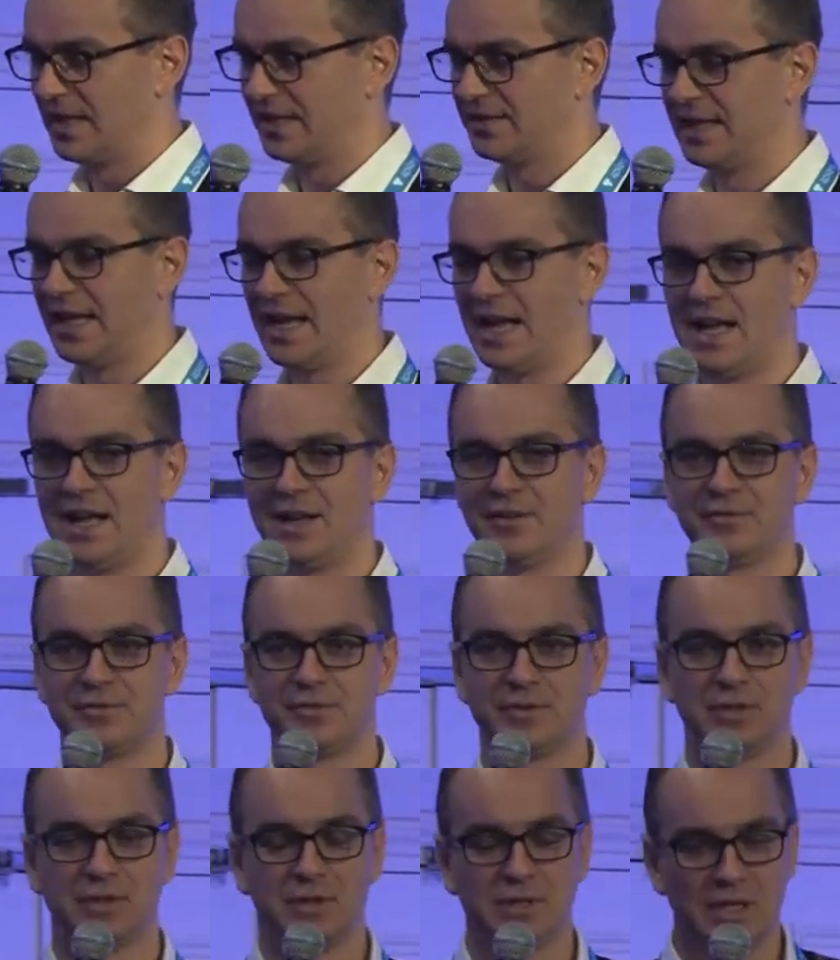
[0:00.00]
that they
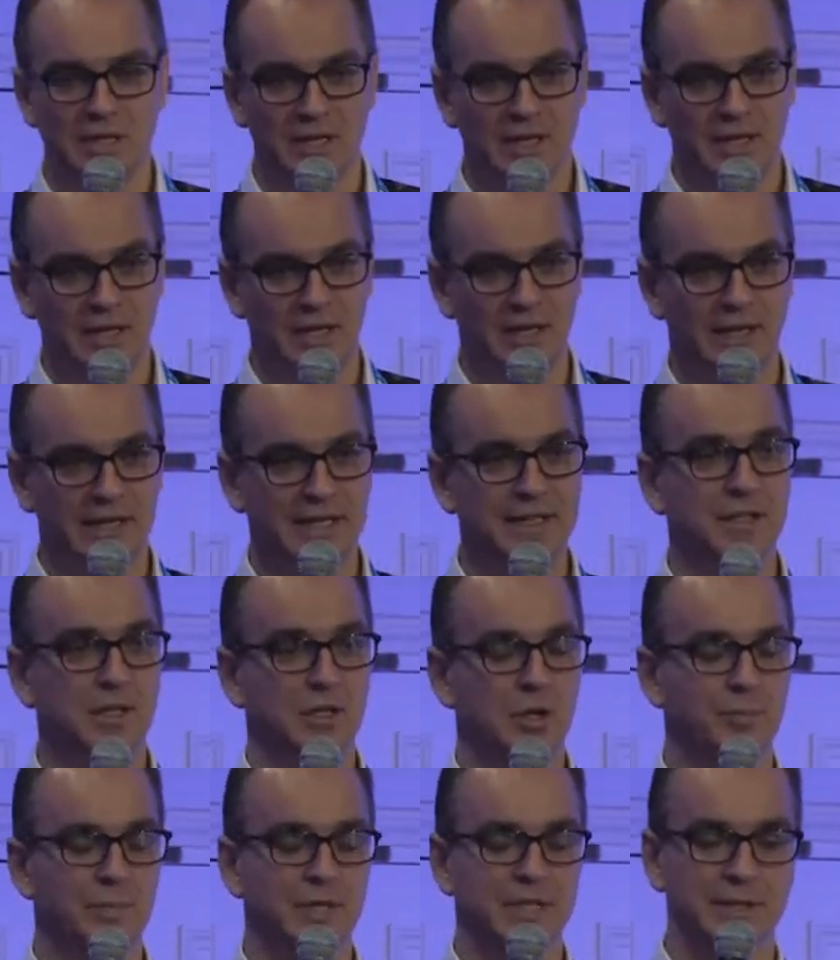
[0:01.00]
have uh, in the
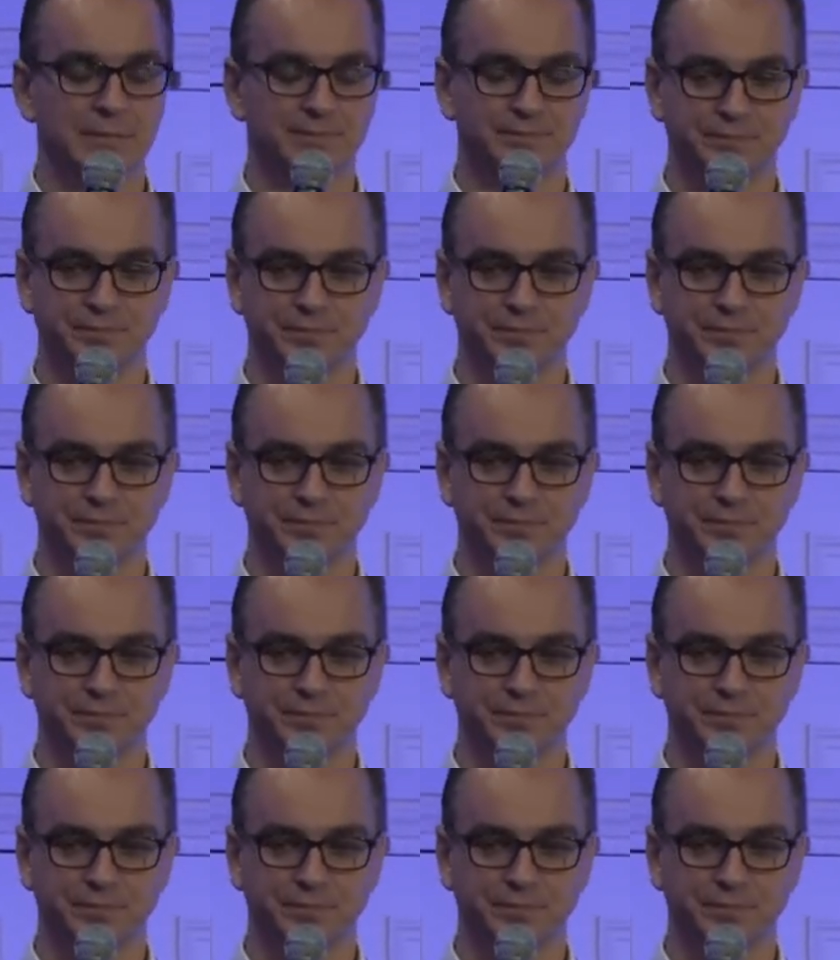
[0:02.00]
company.